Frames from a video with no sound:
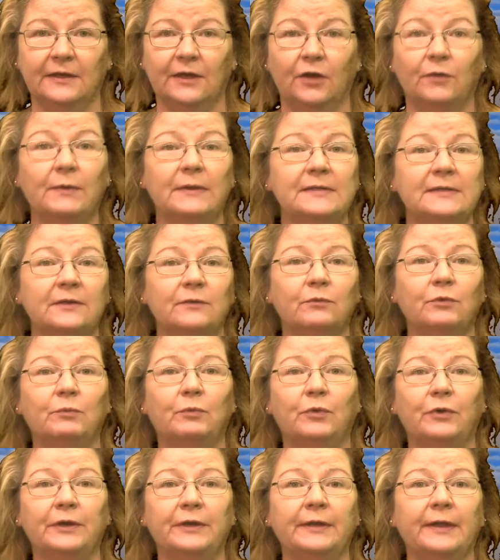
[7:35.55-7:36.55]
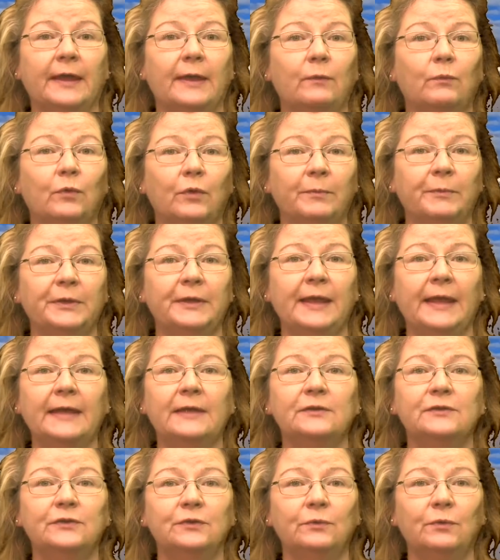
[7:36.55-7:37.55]
A resident reported a woman
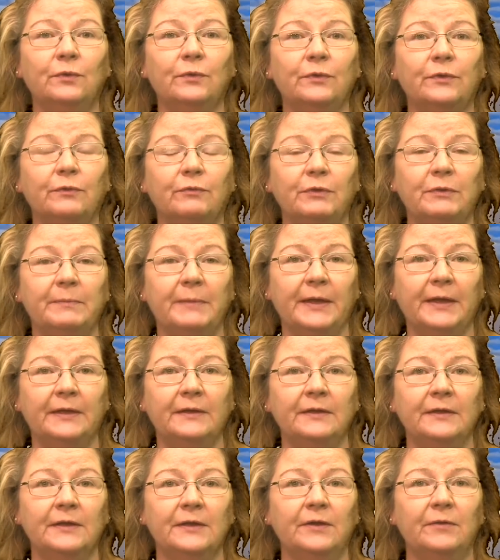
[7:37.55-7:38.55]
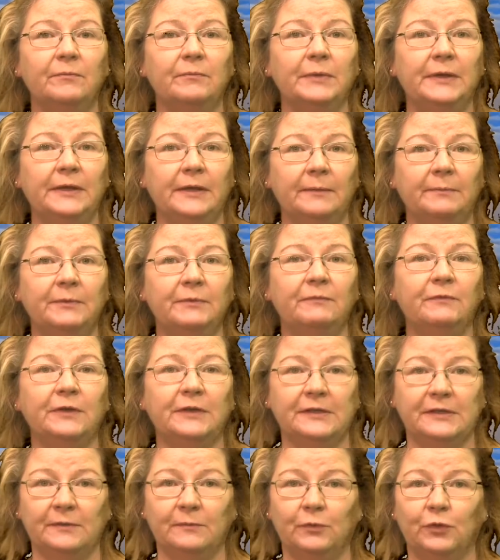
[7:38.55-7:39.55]
and 2 or 3 men beat up the
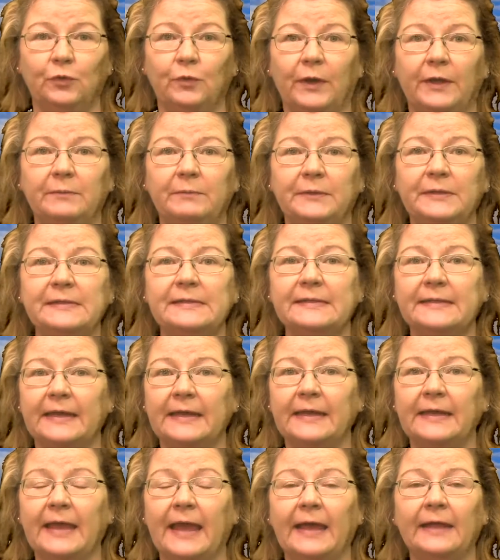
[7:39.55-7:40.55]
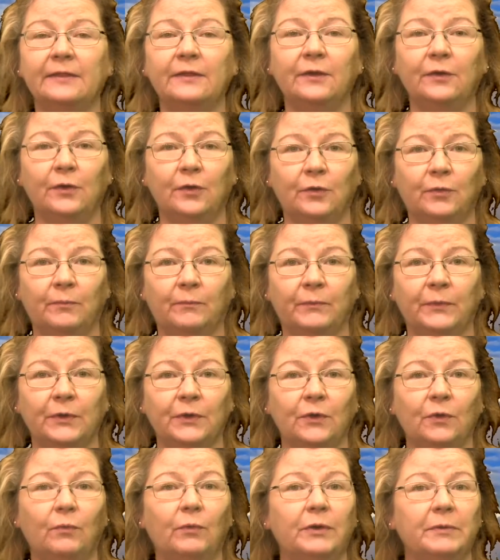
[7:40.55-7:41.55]
victim who had been staying at the home.
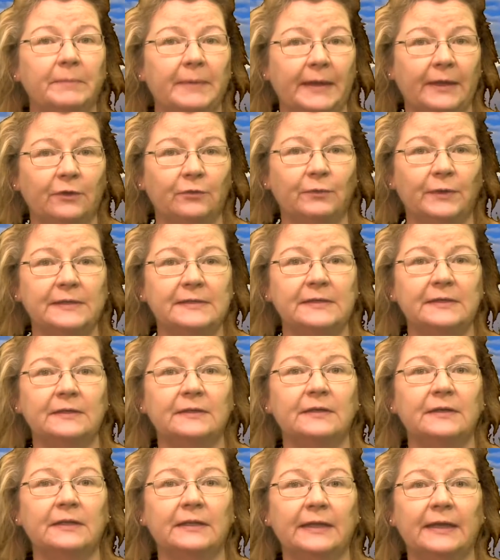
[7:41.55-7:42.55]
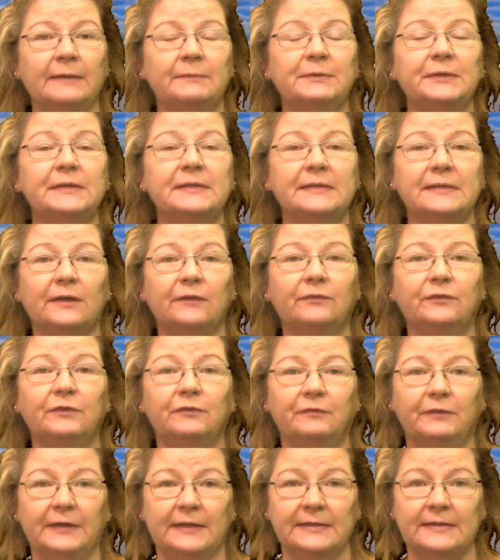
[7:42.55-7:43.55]
One man arrested claimed
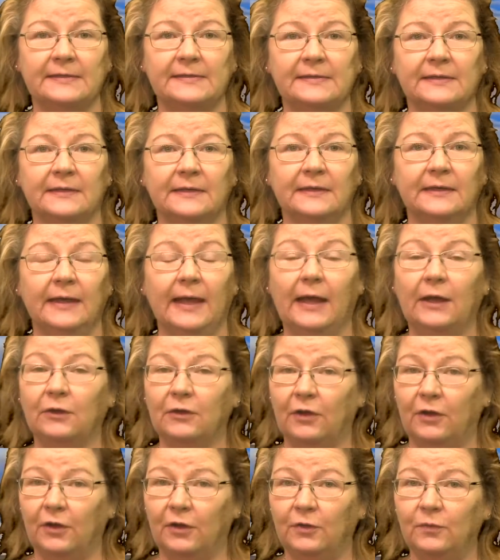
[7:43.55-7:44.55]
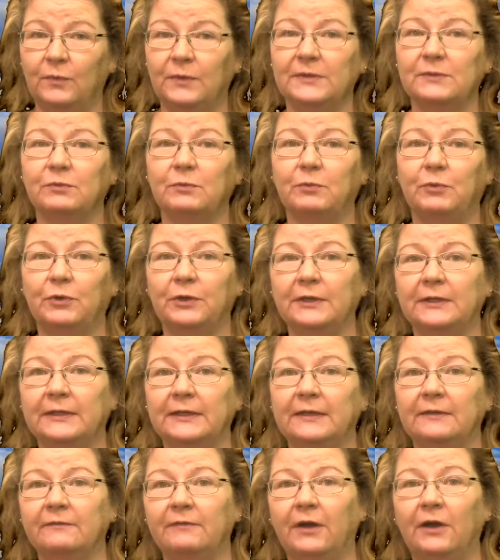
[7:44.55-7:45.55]
self-defense. Alcohol was
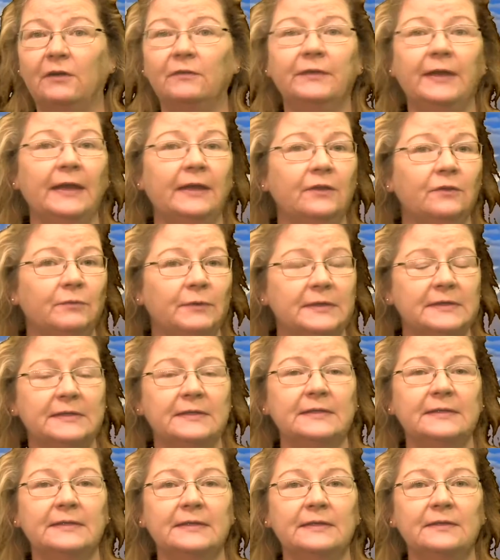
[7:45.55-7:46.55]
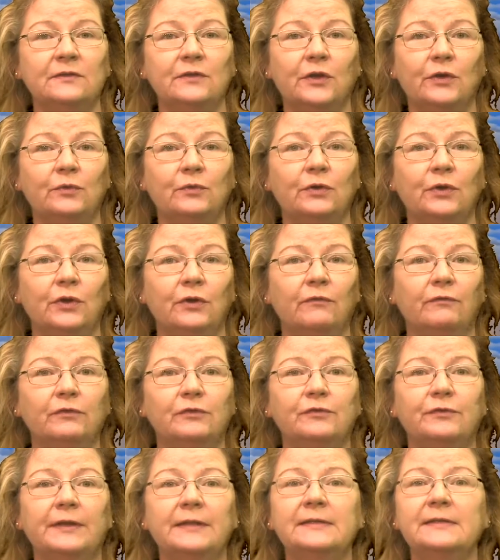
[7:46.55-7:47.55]
reportedly involved, and the residence is known for
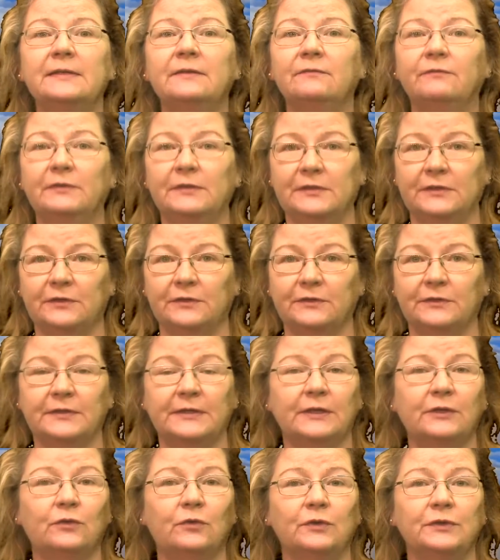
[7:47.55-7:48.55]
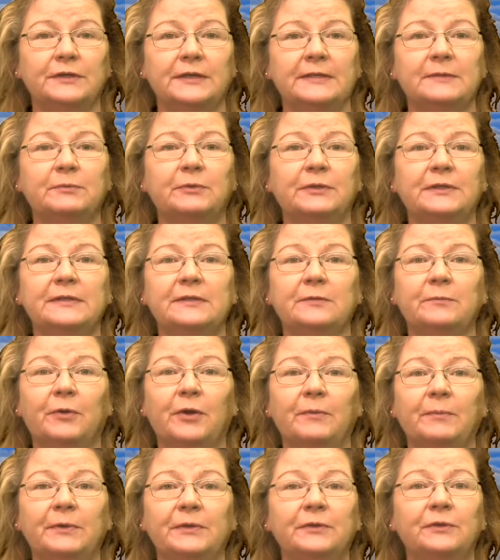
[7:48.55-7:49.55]
transient visitors, said Cortez Police
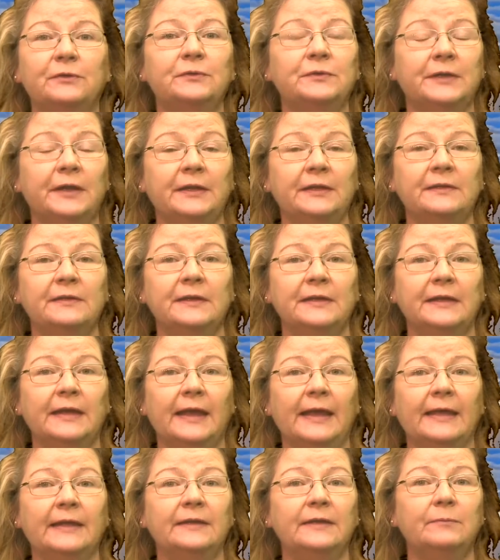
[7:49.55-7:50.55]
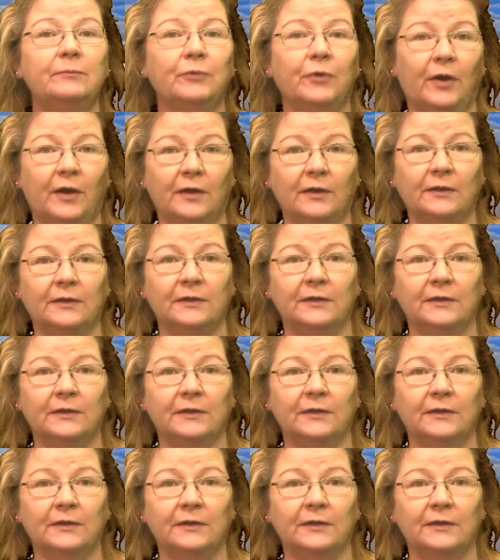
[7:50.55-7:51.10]
Department Lieutenant Andy Brock.